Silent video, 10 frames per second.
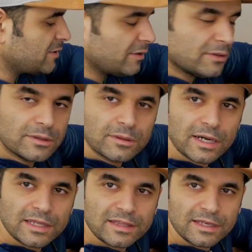so
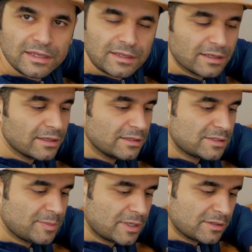I think
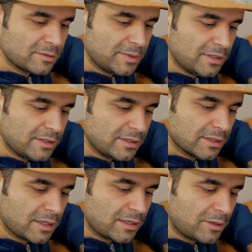it's better to be
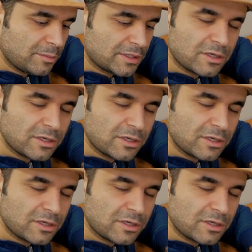a little bit